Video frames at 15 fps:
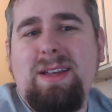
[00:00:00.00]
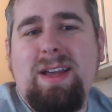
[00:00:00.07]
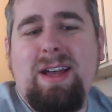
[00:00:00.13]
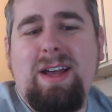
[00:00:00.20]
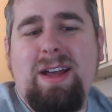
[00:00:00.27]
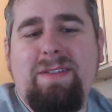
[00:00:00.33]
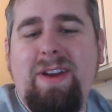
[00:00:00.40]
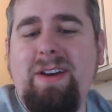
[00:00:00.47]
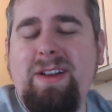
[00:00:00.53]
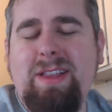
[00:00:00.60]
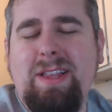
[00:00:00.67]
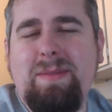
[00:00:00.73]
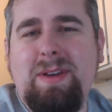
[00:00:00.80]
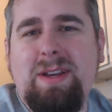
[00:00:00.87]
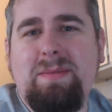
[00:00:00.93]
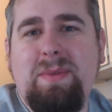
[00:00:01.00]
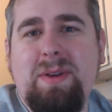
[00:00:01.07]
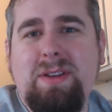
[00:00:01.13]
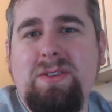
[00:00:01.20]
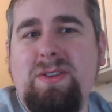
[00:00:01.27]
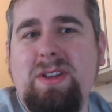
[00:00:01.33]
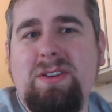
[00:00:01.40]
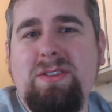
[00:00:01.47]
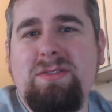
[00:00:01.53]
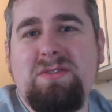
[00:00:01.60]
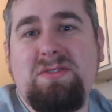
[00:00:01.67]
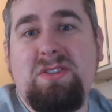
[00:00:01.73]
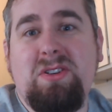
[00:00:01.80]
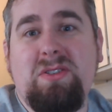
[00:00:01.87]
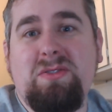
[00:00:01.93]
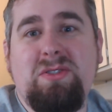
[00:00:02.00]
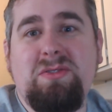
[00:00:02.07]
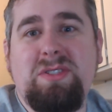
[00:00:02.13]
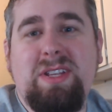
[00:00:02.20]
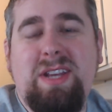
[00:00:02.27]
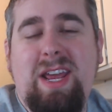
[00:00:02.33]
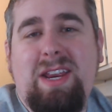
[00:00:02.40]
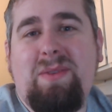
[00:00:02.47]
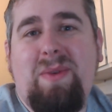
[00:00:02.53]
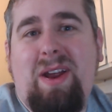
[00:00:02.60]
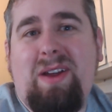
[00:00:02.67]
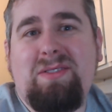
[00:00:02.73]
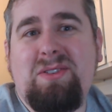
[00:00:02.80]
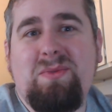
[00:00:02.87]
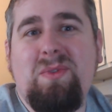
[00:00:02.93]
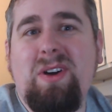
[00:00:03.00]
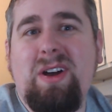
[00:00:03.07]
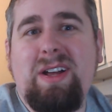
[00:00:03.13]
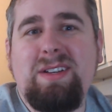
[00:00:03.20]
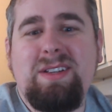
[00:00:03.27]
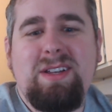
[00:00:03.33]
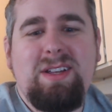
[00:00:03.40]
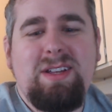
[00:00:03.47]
uh, very limited, but you can, you know, use it any round you want.